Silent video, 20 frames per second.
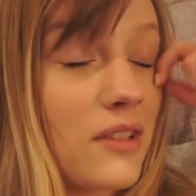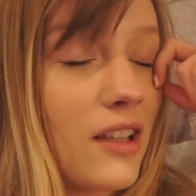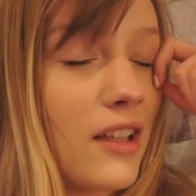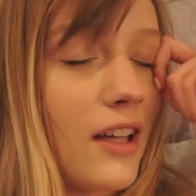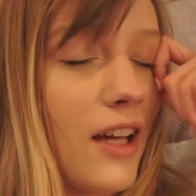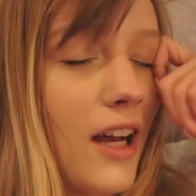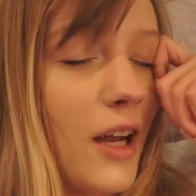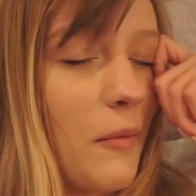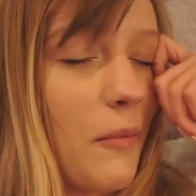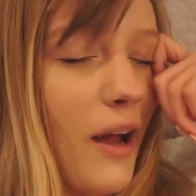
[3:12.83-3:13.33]

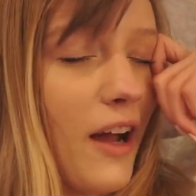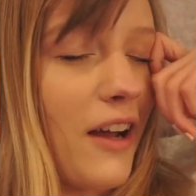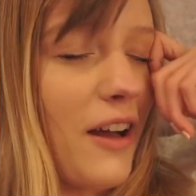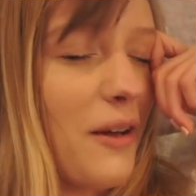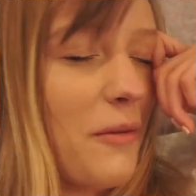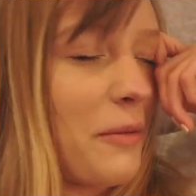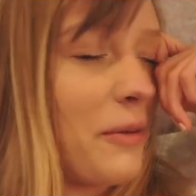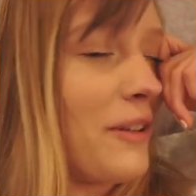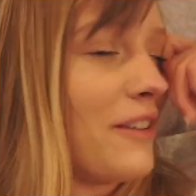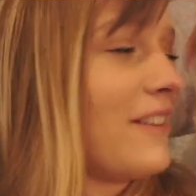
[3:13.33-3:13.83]
getting back up.
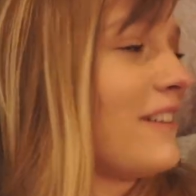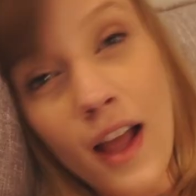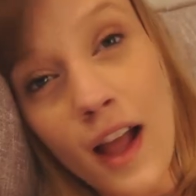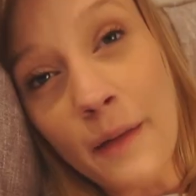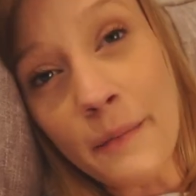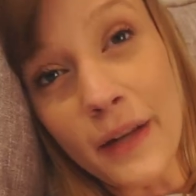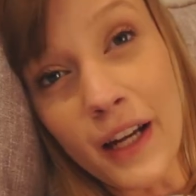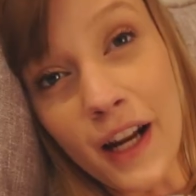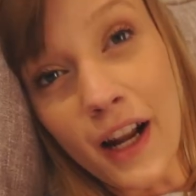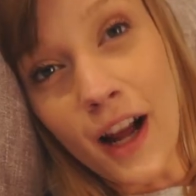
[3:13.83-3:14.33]
I
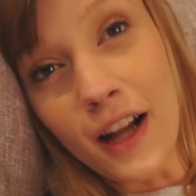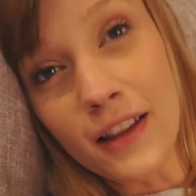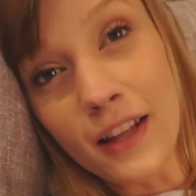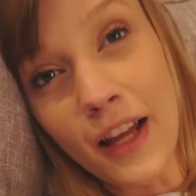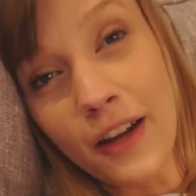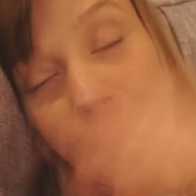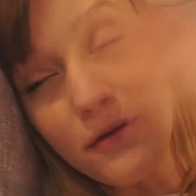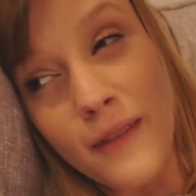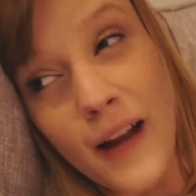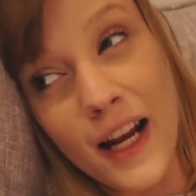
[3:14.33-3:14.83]
mean, I got
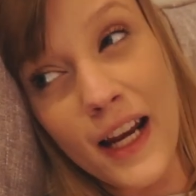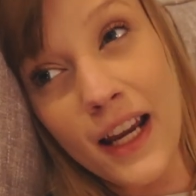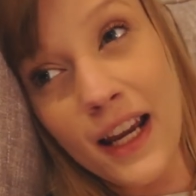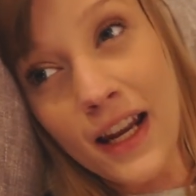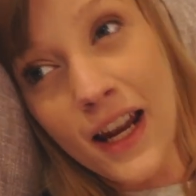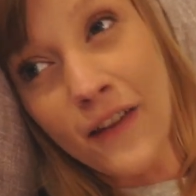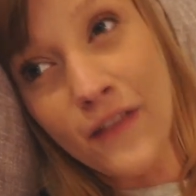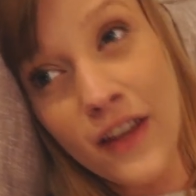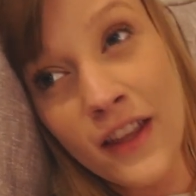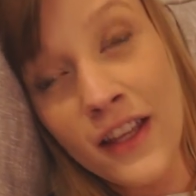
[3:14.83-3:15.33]
like ready and
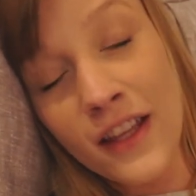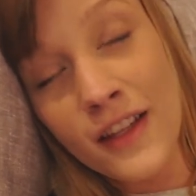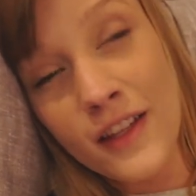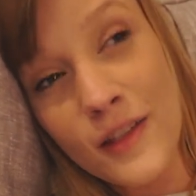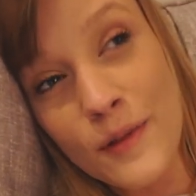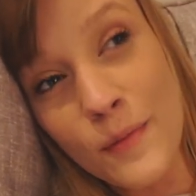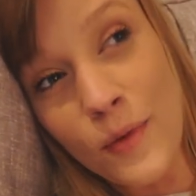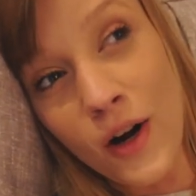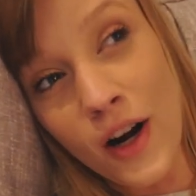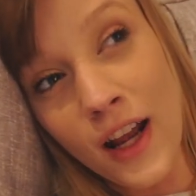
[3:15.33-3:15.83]
everything
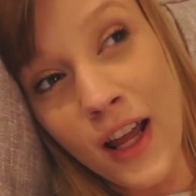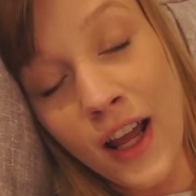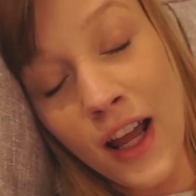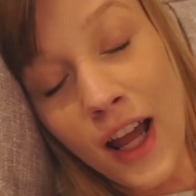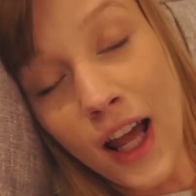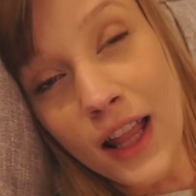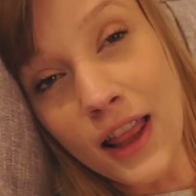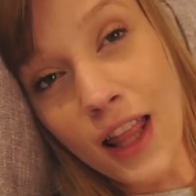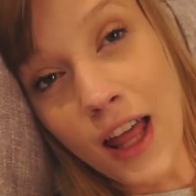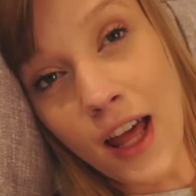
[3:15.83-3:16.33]
this morning,
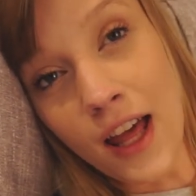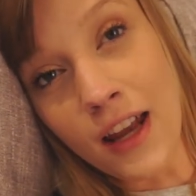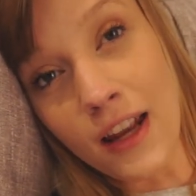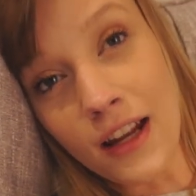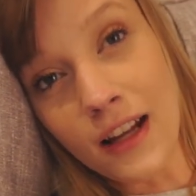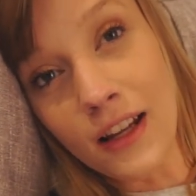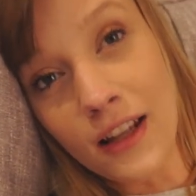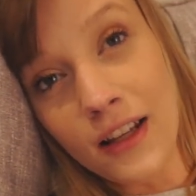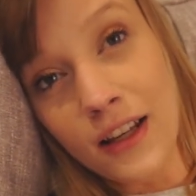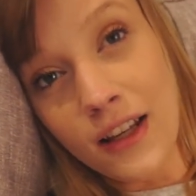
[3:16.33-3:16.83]
and
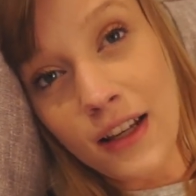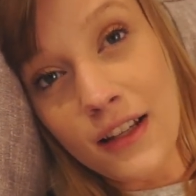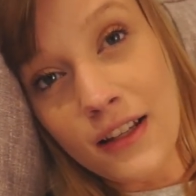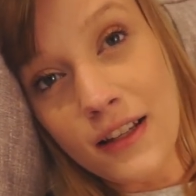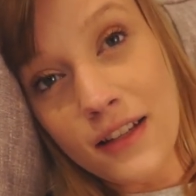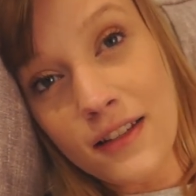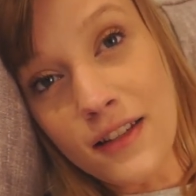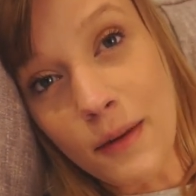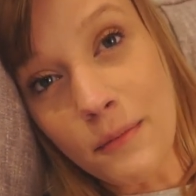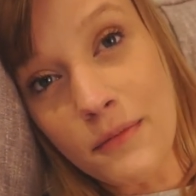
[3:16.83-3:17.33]
then
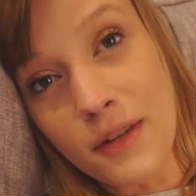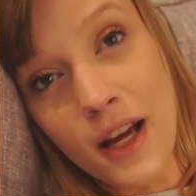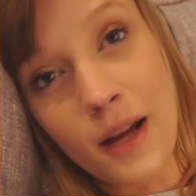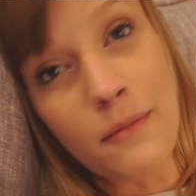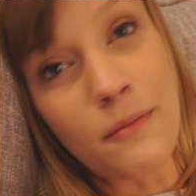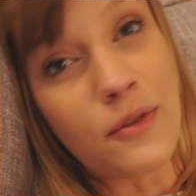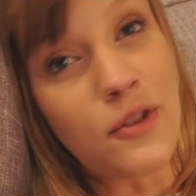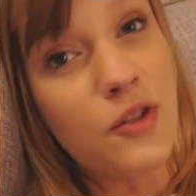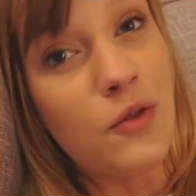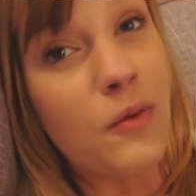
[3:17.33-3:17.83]
sometime
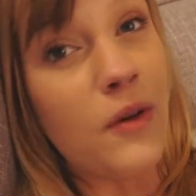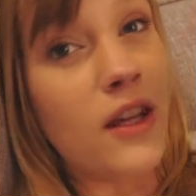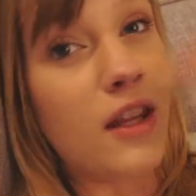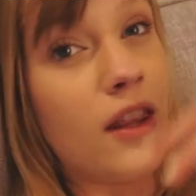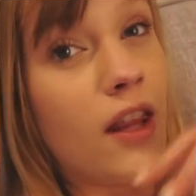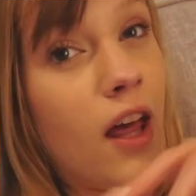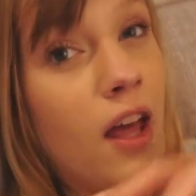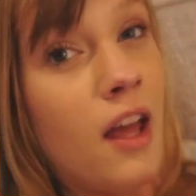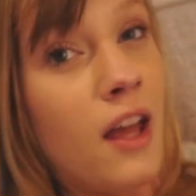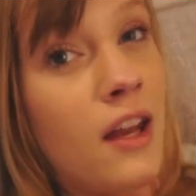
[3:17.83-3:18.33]
between
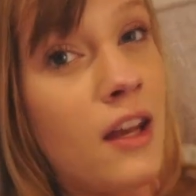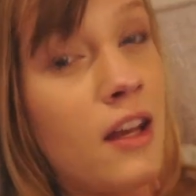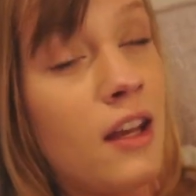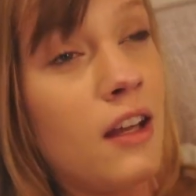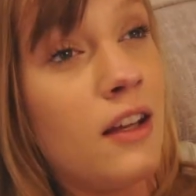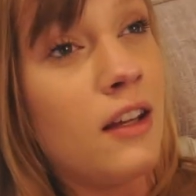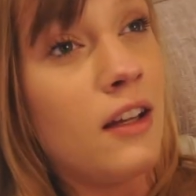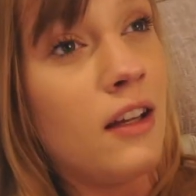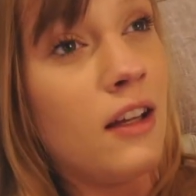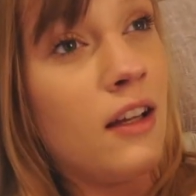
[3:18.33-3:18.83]
then
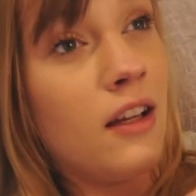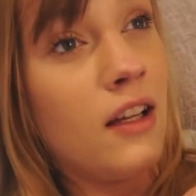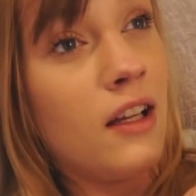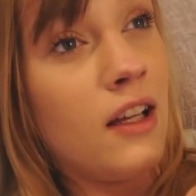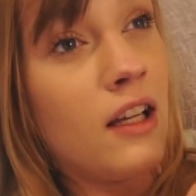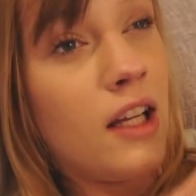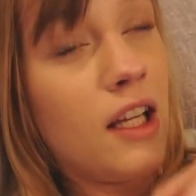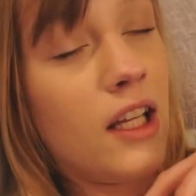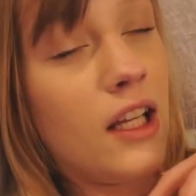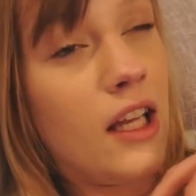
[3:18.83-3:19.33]

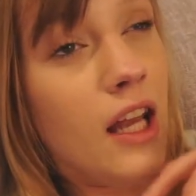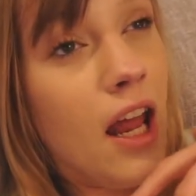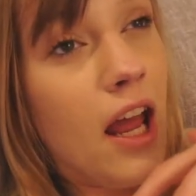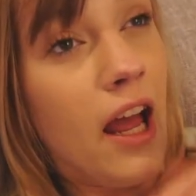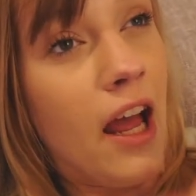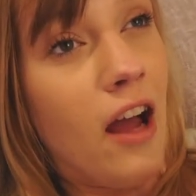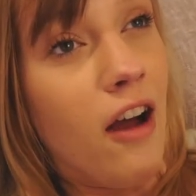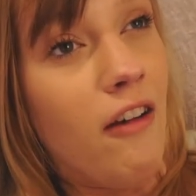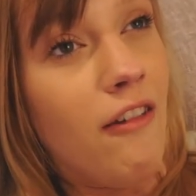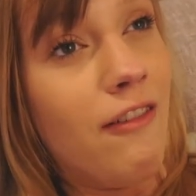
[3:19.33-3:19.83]
and
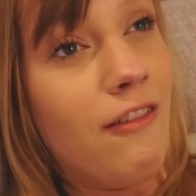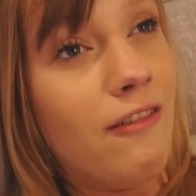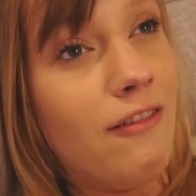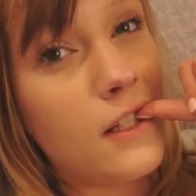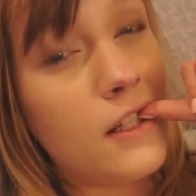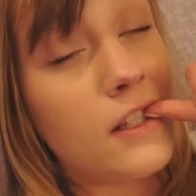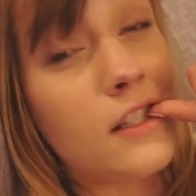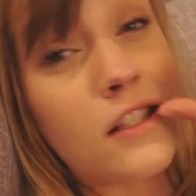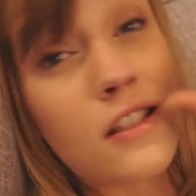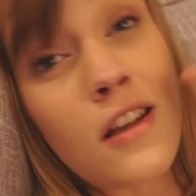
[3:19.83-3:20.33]
now,
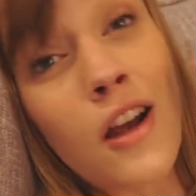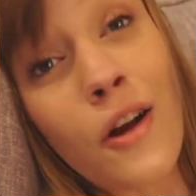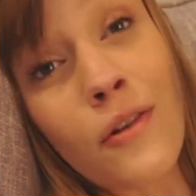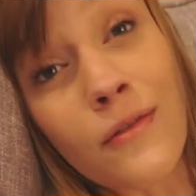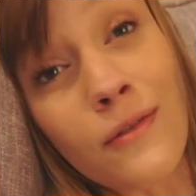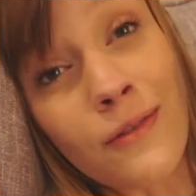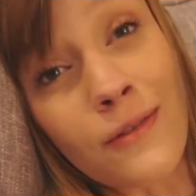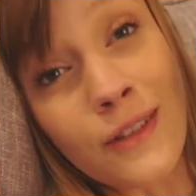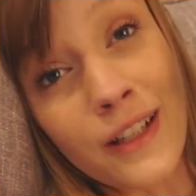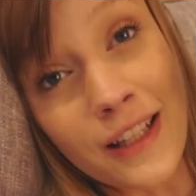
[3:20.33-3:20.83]
I just got
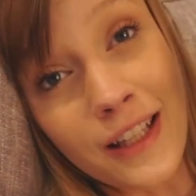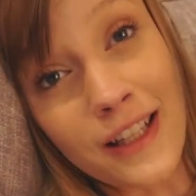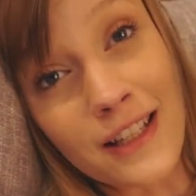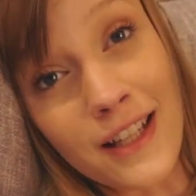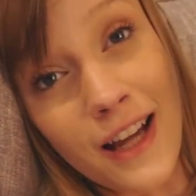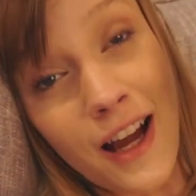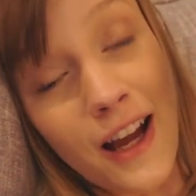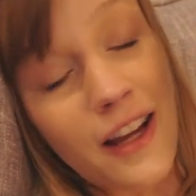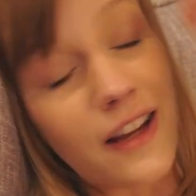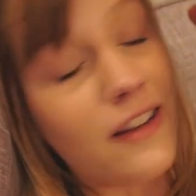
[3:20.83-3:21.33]
really
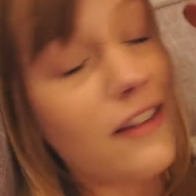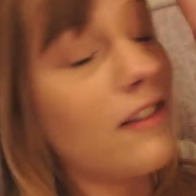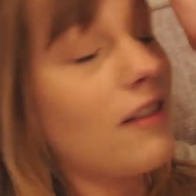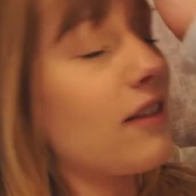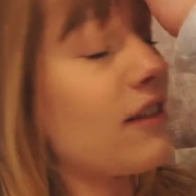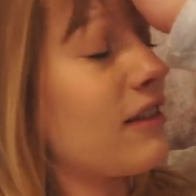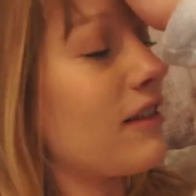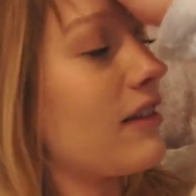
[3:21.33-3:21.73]
tired.